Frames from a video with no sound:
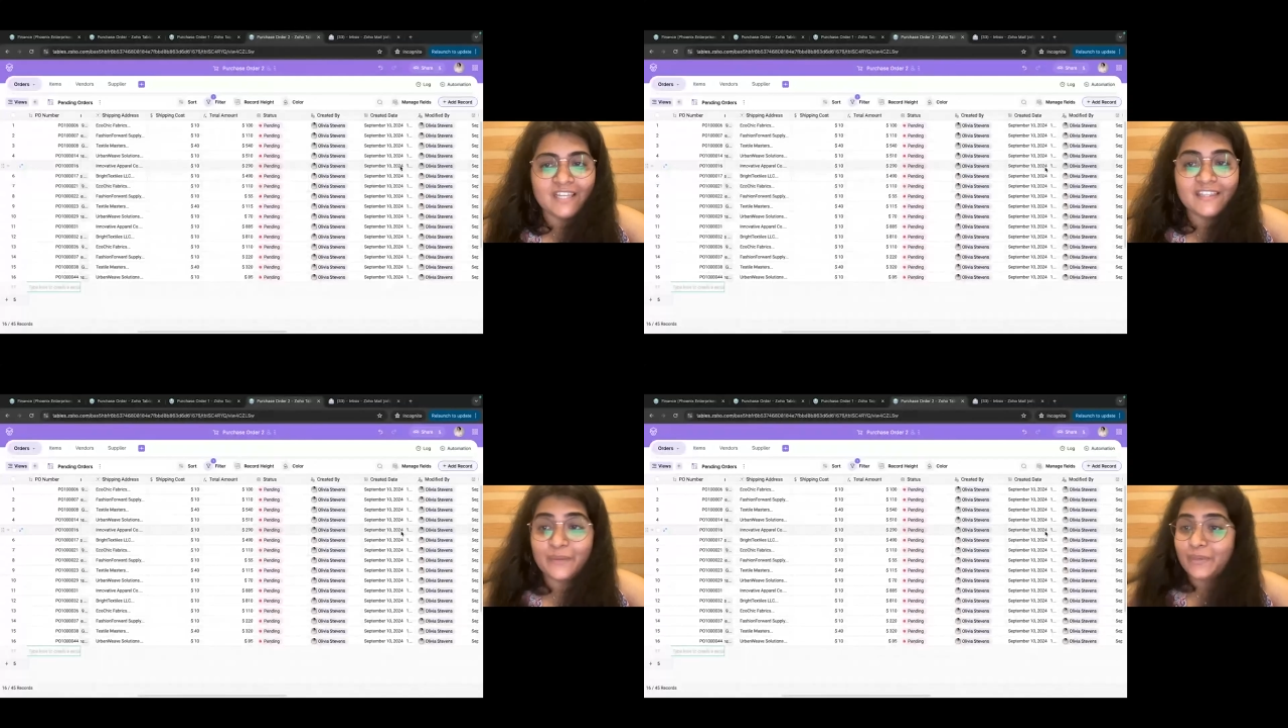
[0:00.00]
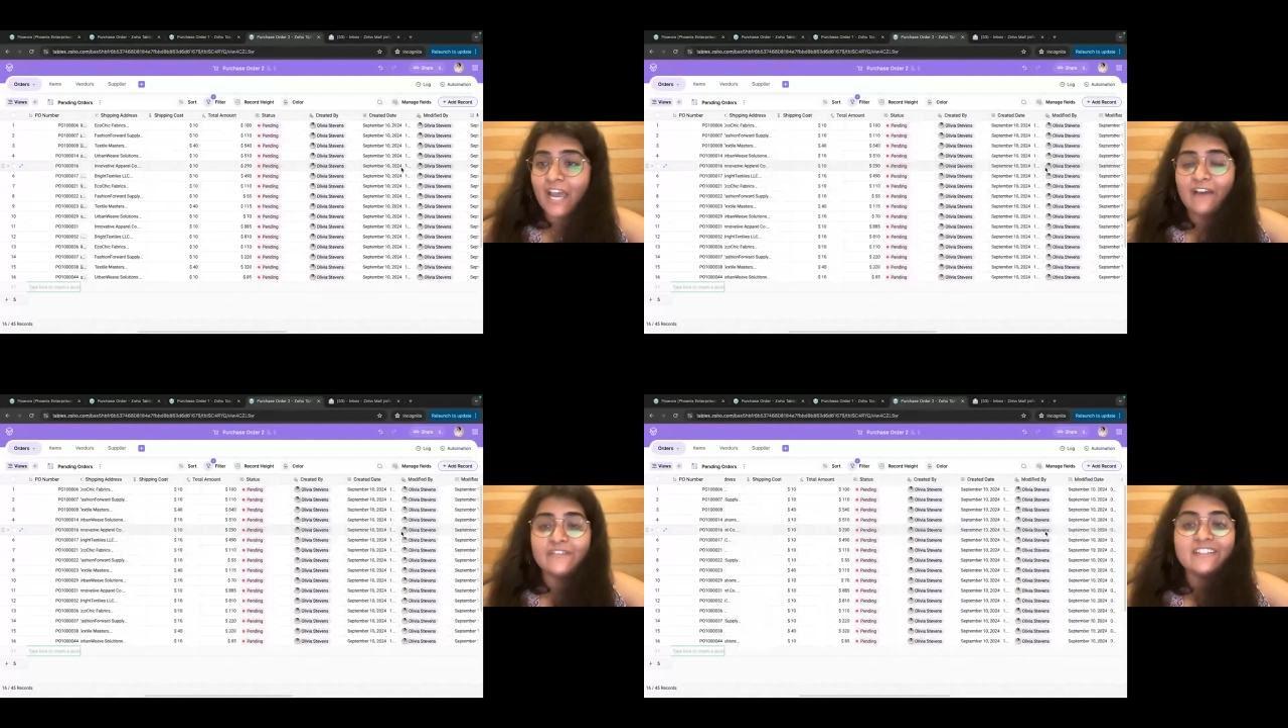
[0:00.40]
And there we
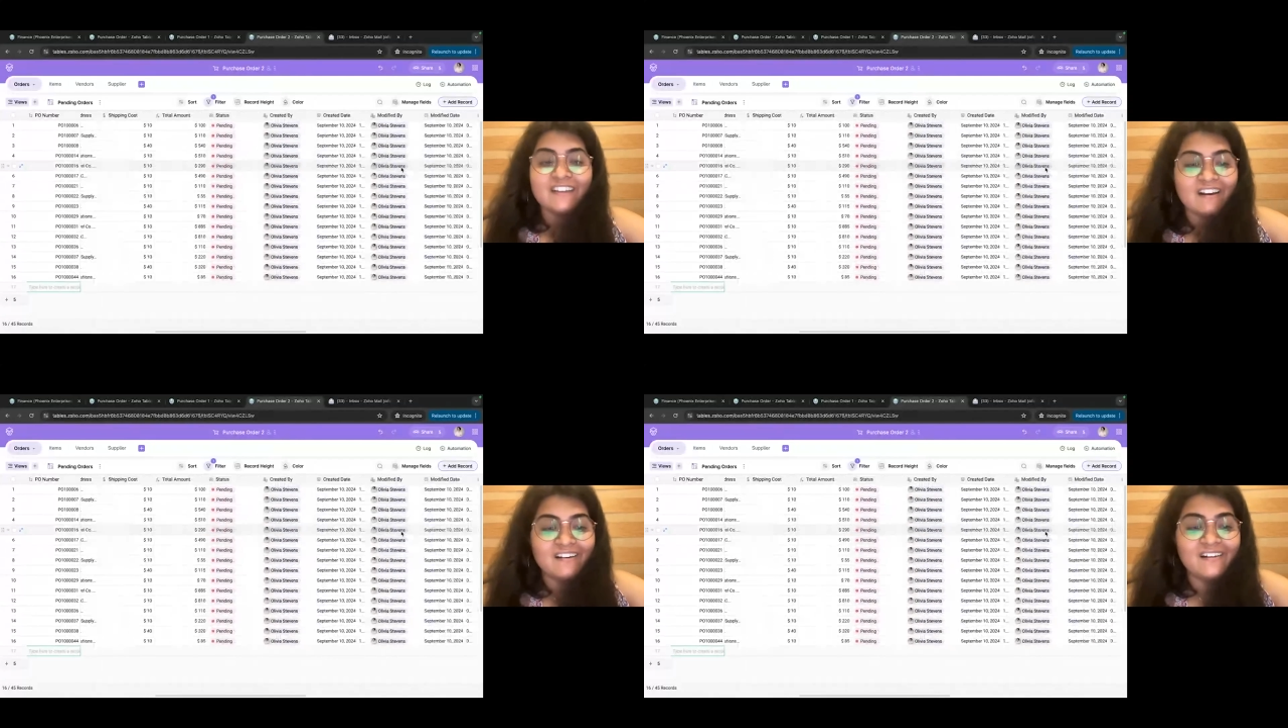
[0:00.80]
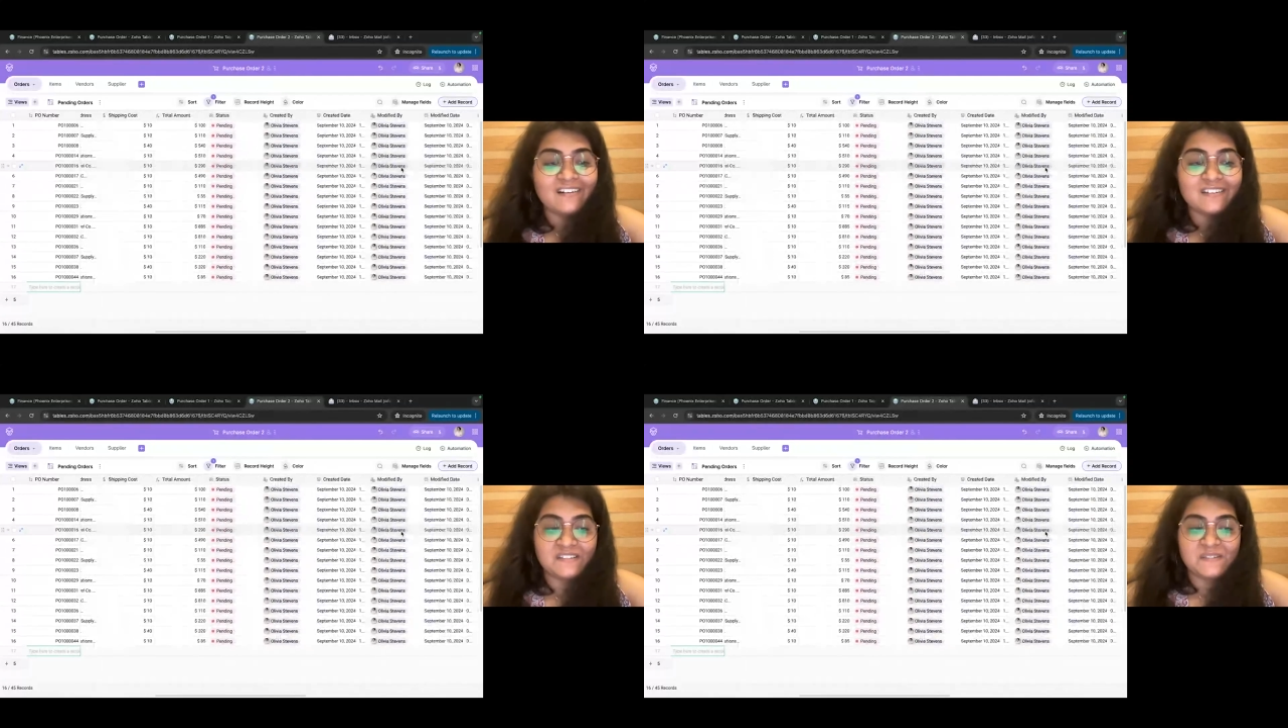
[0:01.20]
have it,
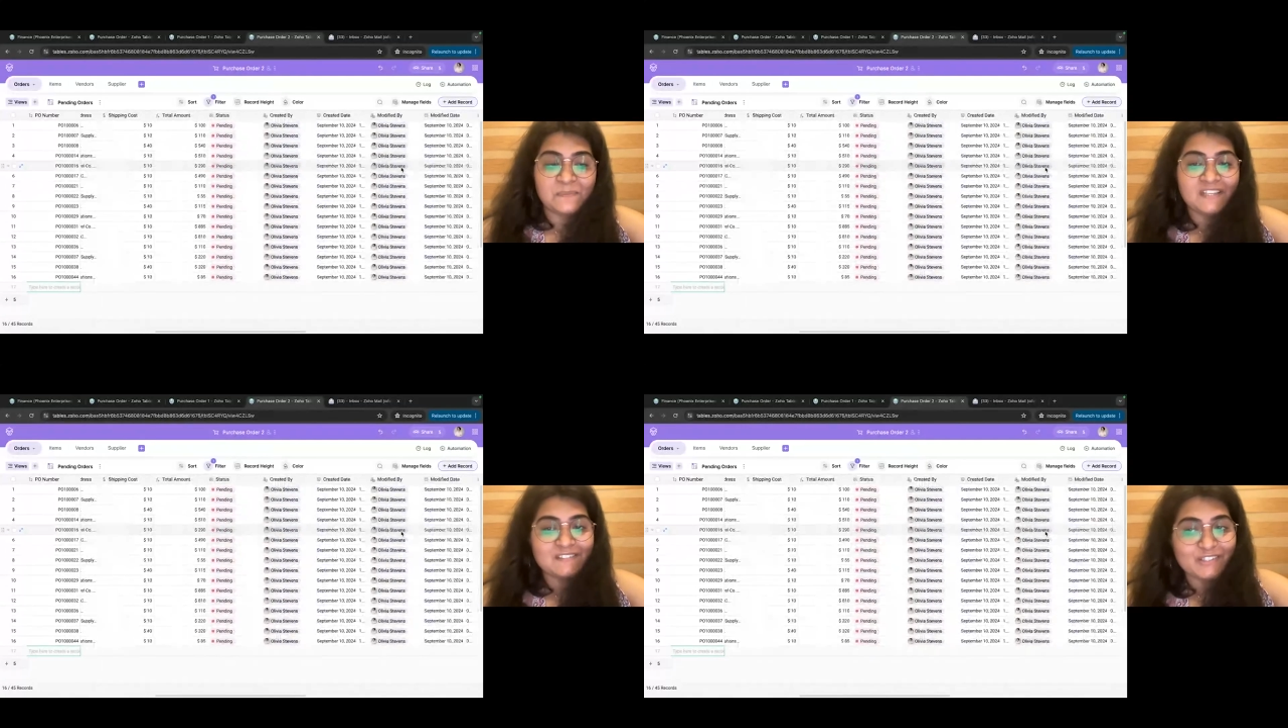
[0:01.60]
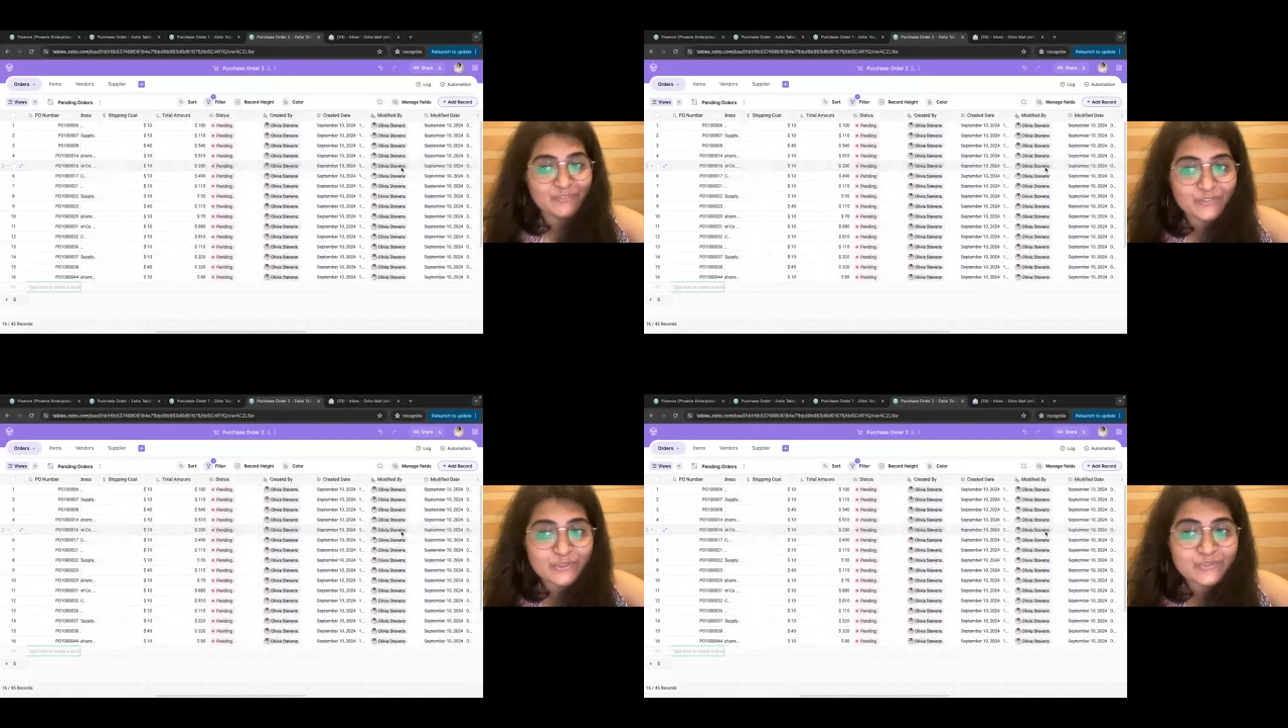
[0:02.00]
a customized
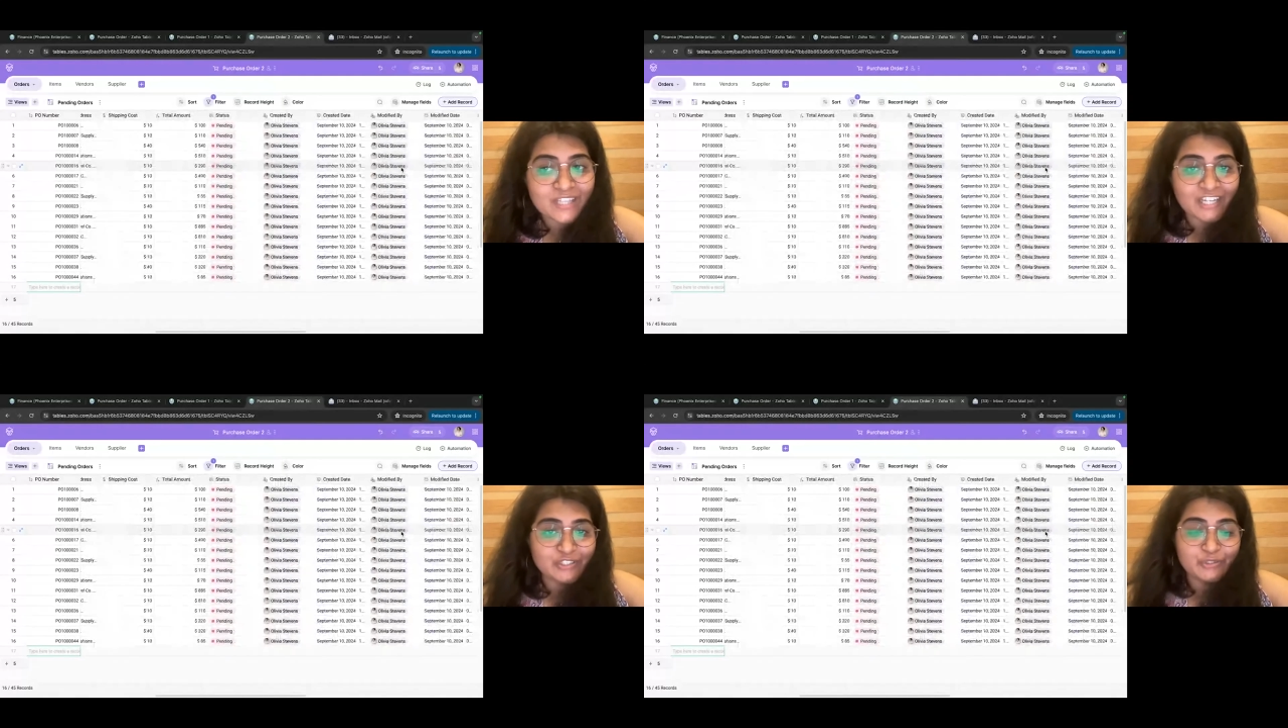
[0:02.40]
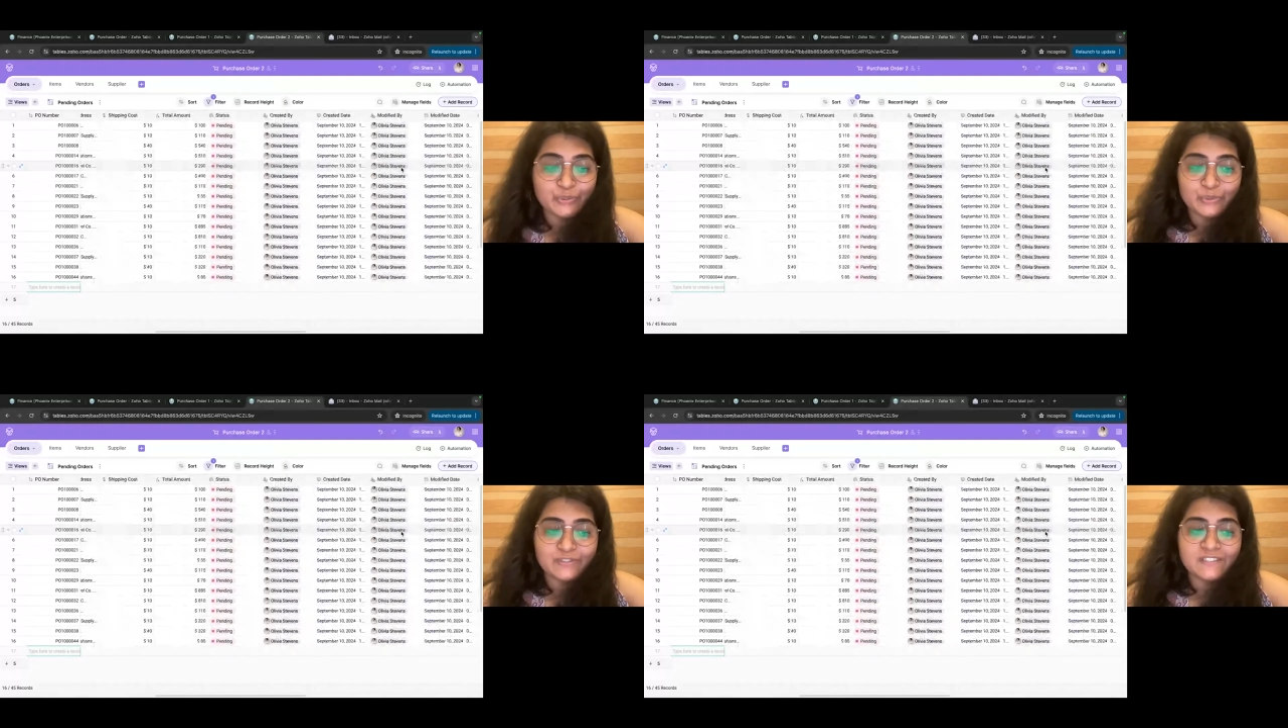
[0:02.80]
grid view that
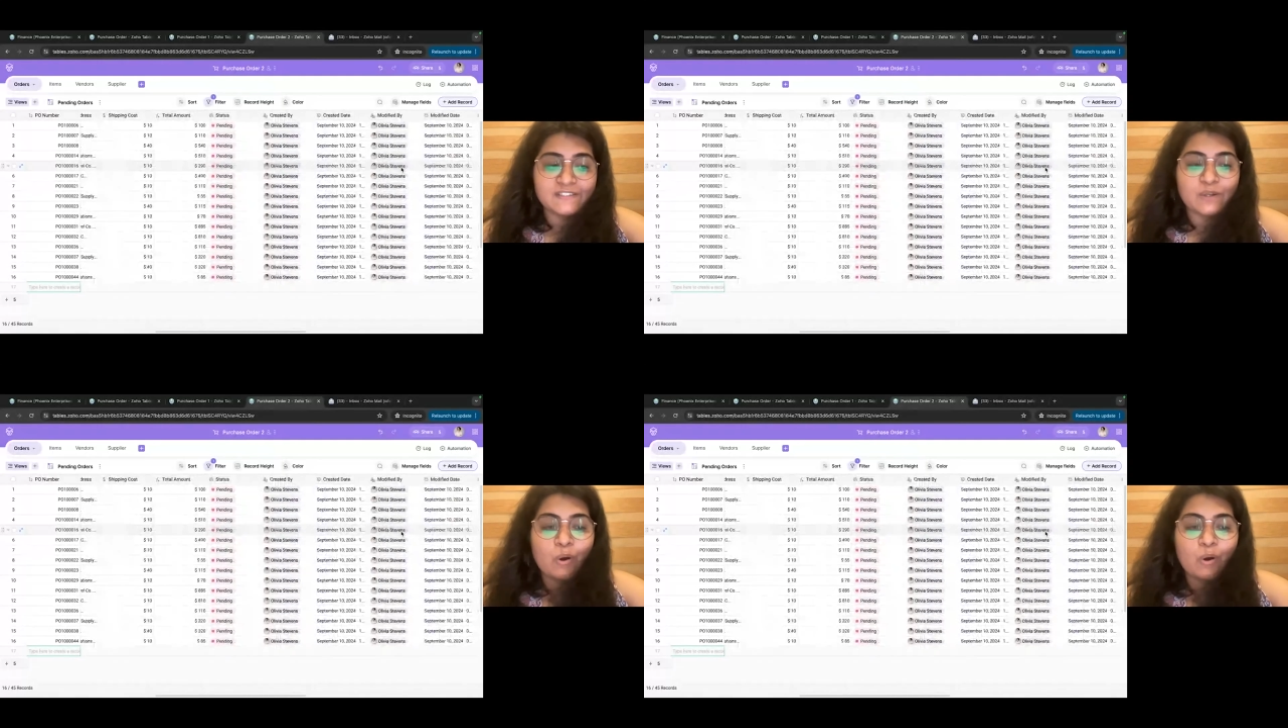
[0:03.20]
shows us